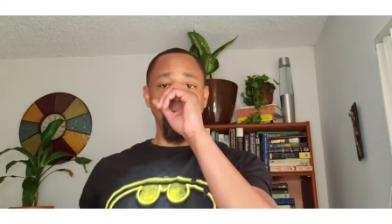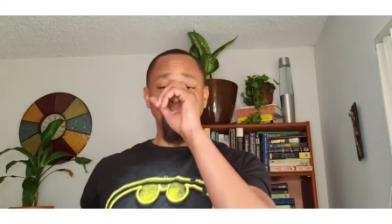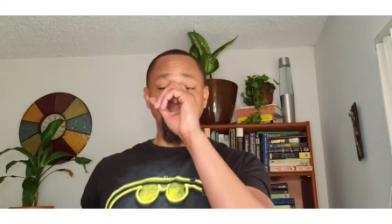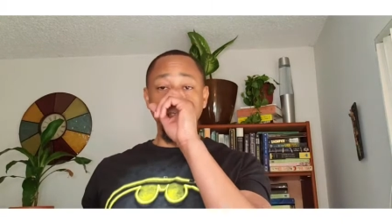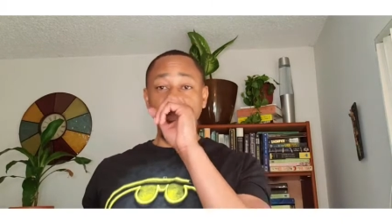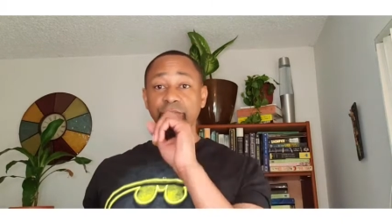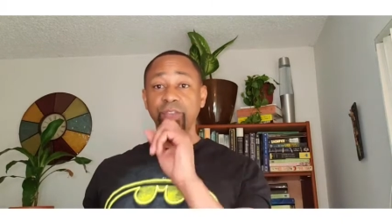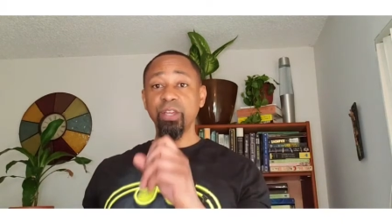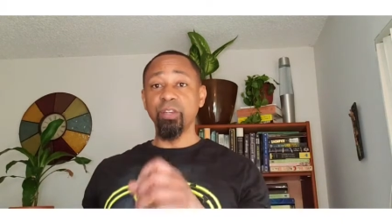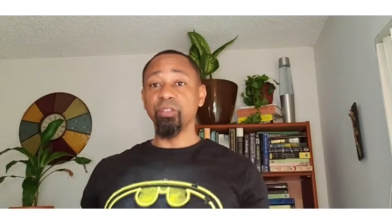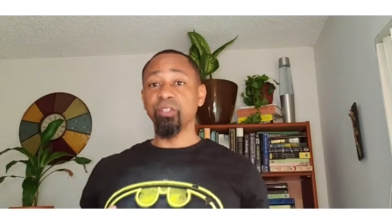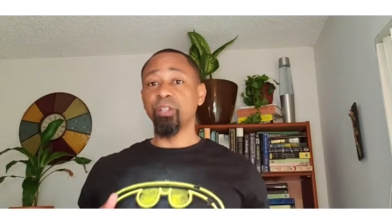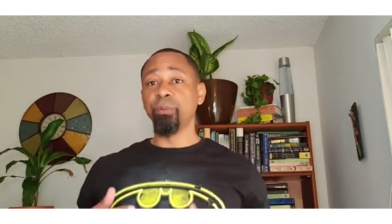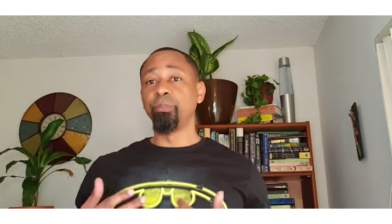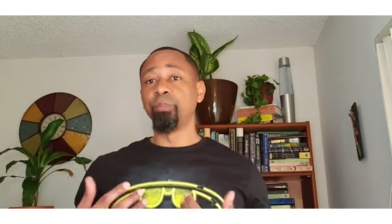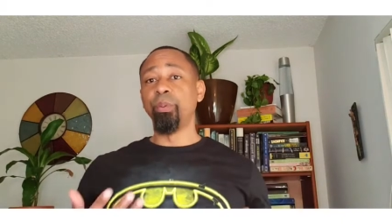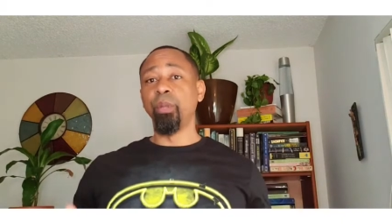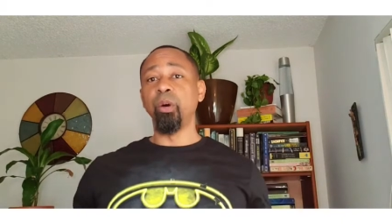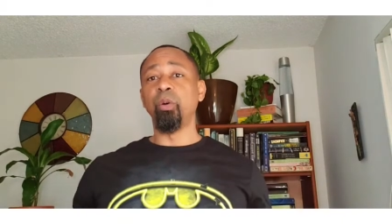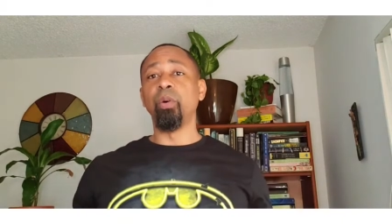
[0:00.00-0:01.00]
If there's a
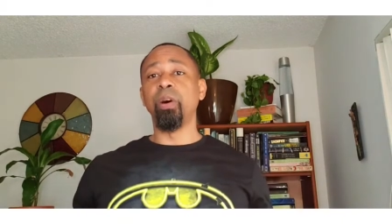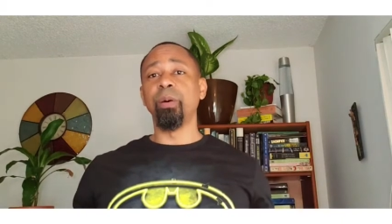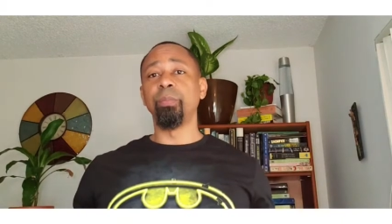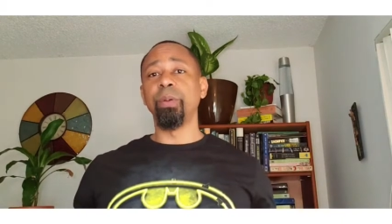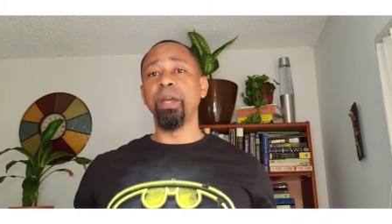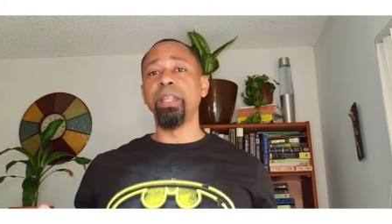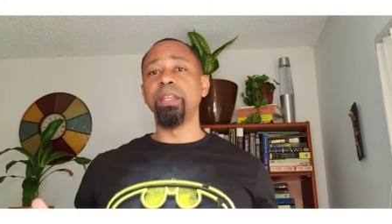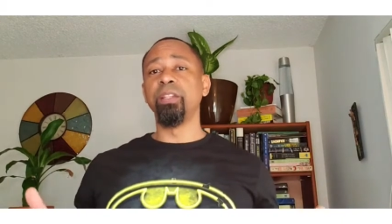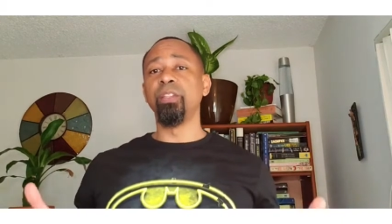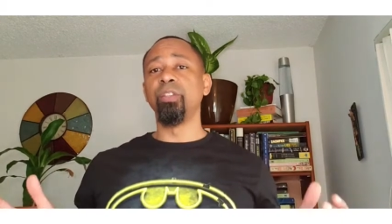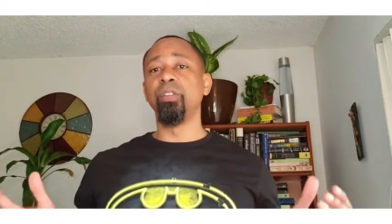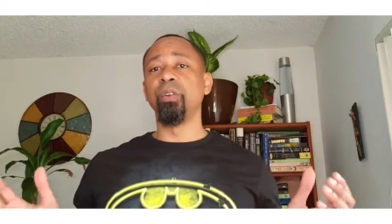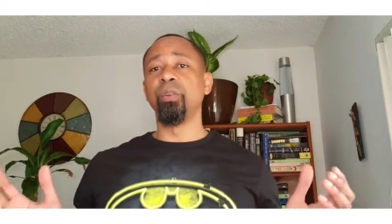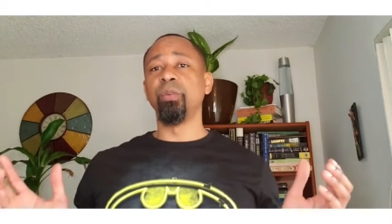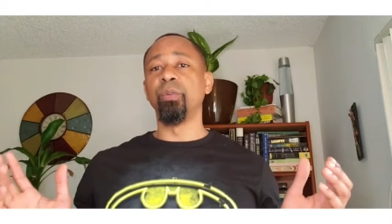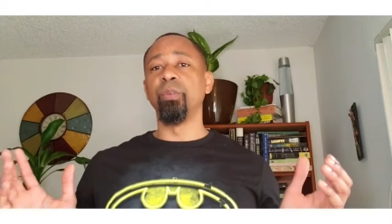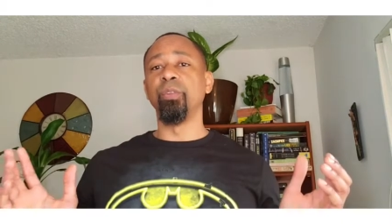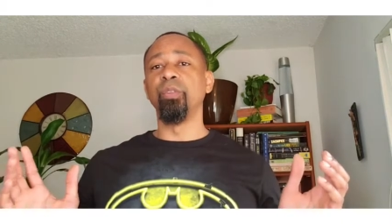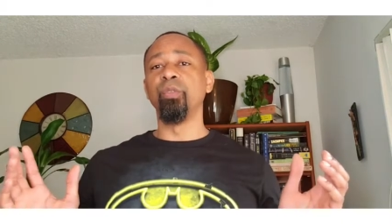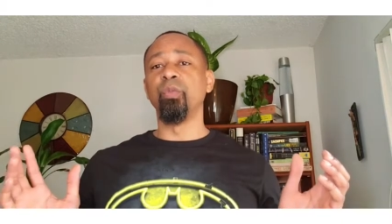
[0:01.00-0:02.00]
blow up and
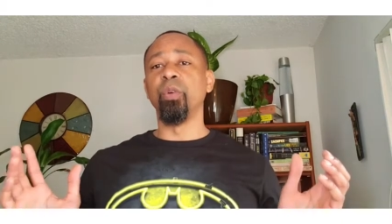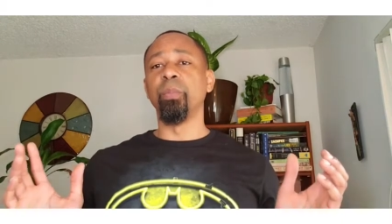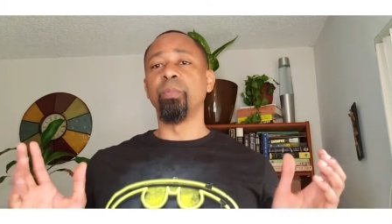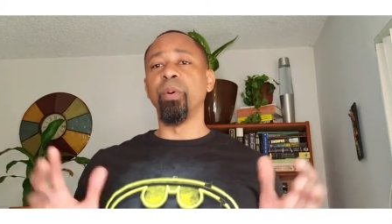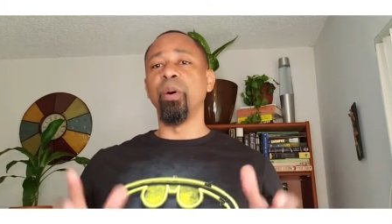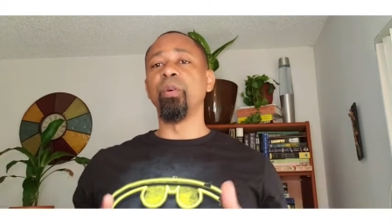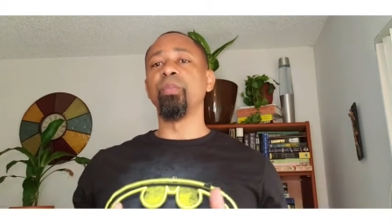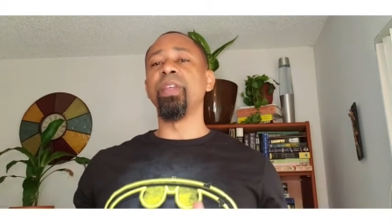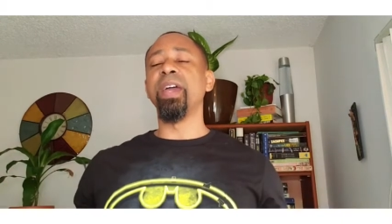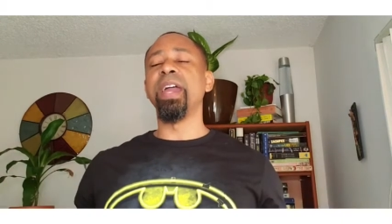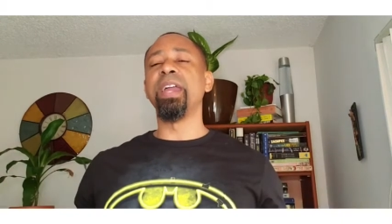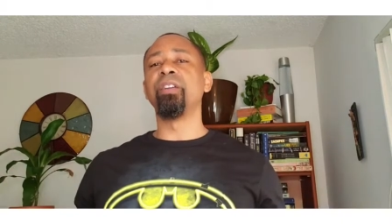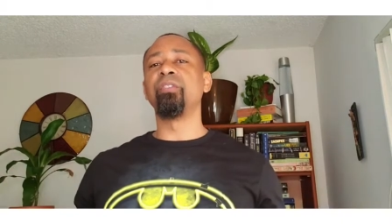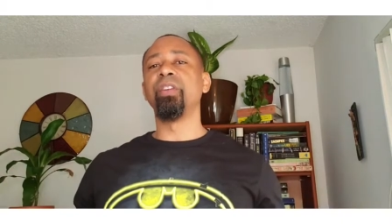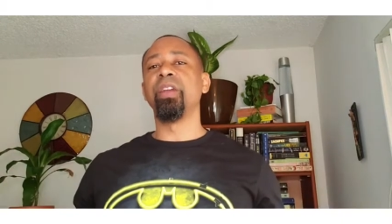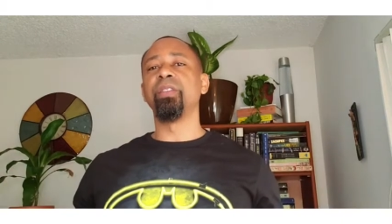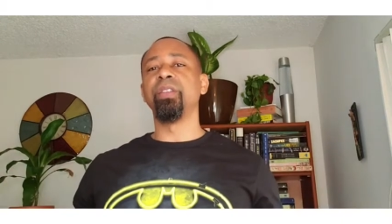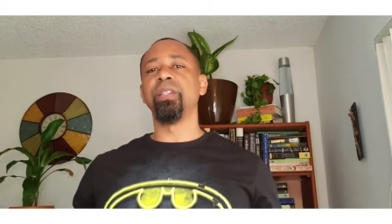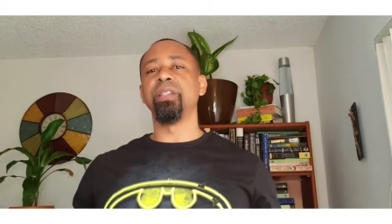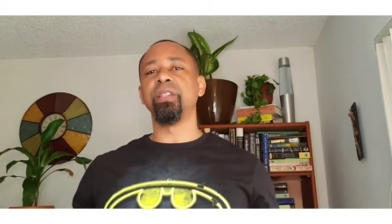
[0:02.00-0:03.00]
you're you were both
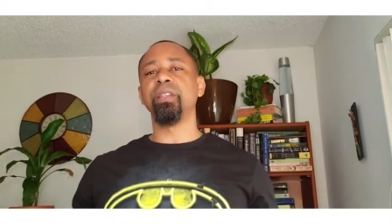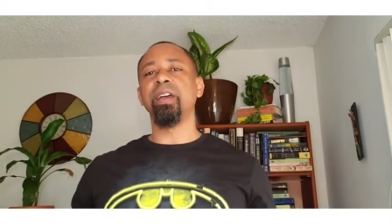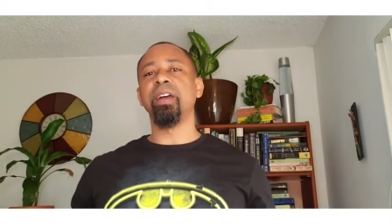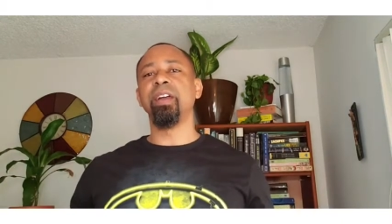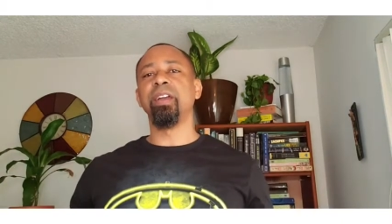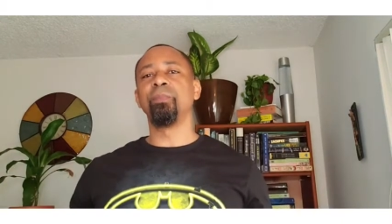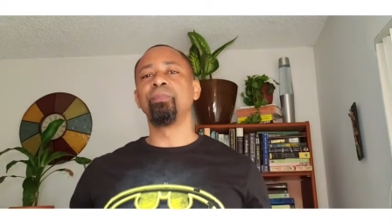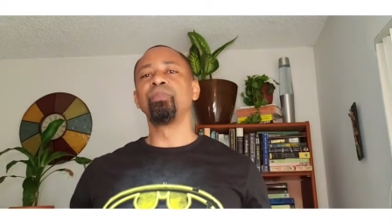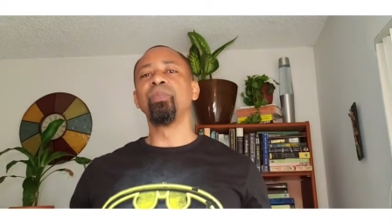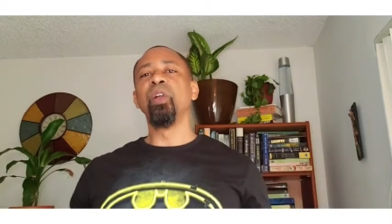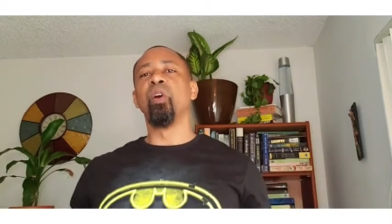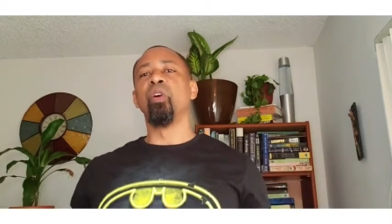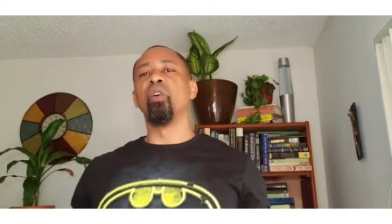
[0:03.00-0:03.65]
angry at the time,